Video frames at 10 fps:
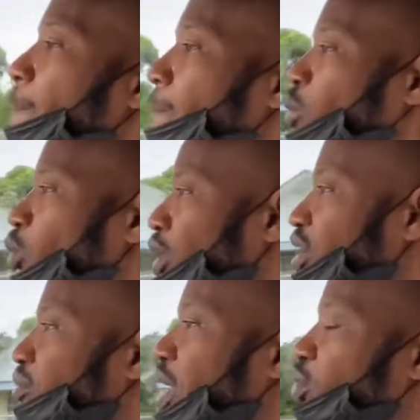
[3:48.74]
one
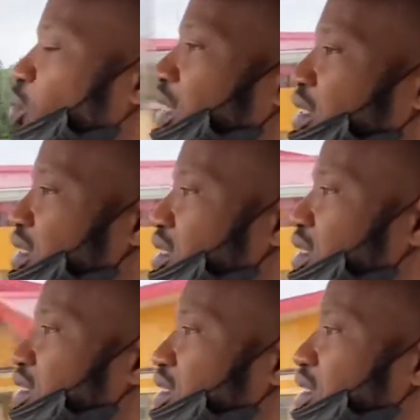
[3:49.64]
of my
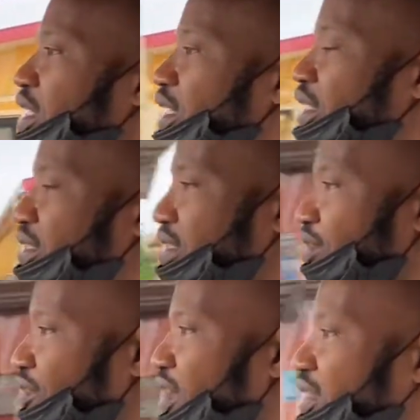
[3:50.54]
weaknesses is the
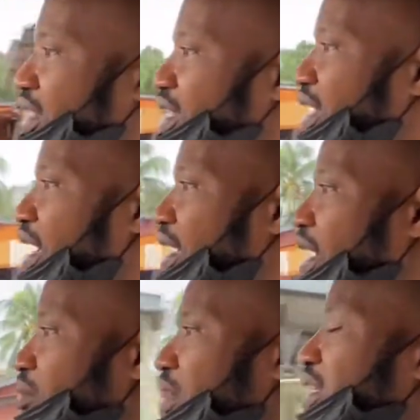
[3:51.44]
fact that I
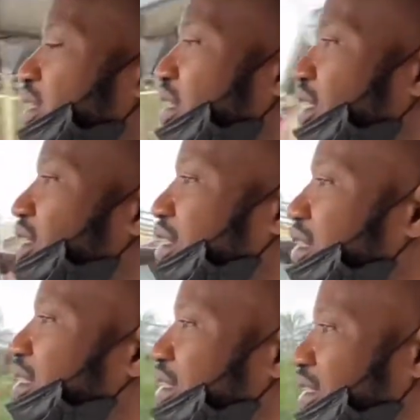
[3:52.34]
am
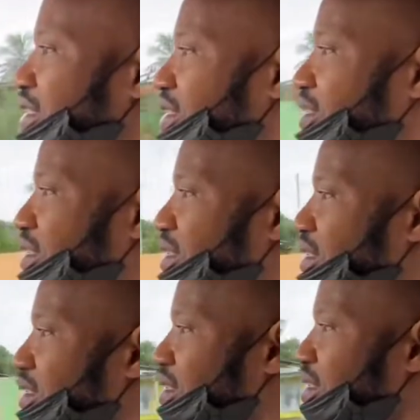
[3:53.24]
inconsistent.
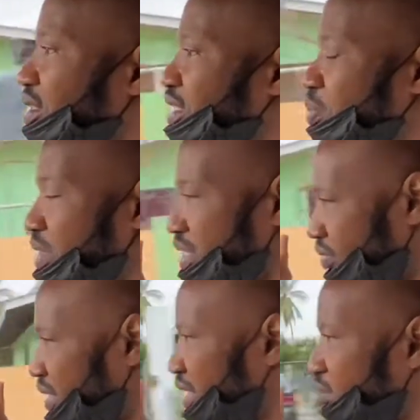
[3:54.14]

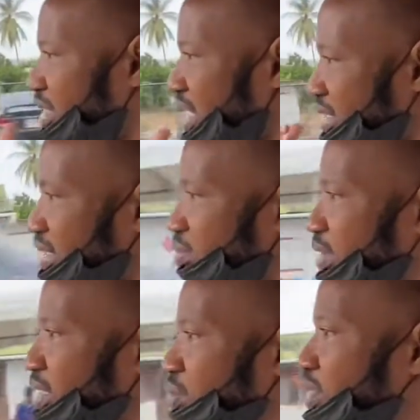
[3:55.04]
Specific to me, that's
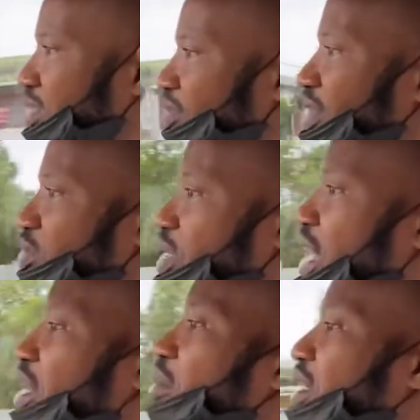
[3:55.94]
something specific to me.
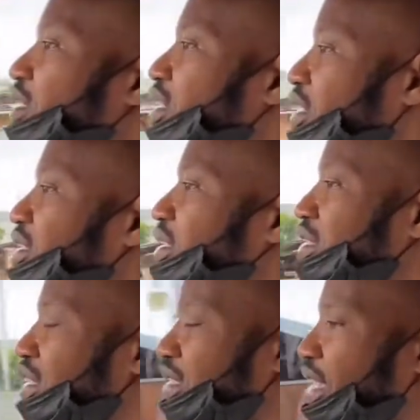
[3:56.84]
I am
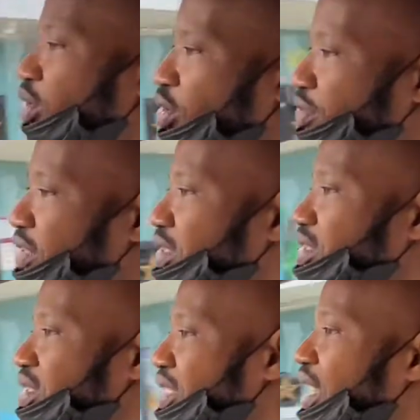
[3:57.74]
inconsistent. I often
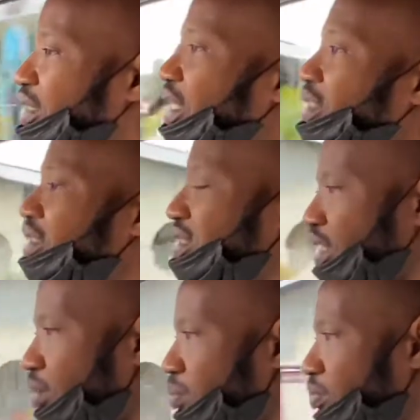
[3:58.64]
start and
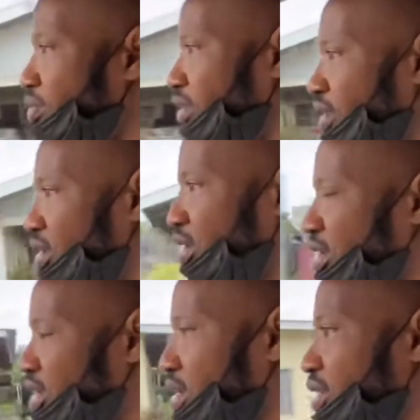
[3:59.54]
stop.
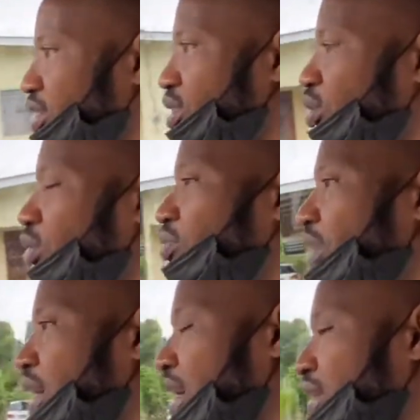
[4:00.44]
So
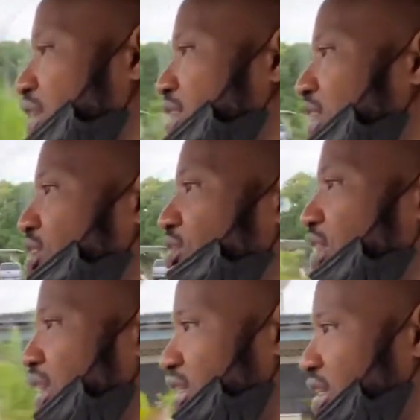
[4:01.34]
I need to
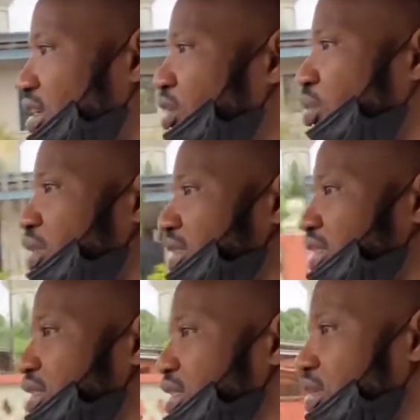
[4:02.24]
create a goal
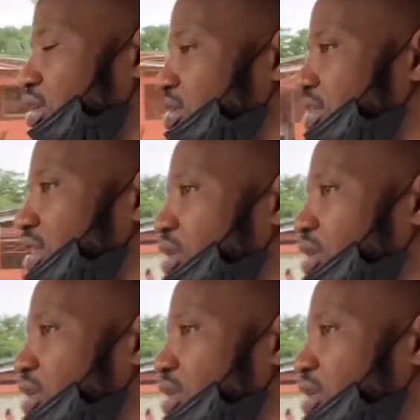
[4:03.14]
to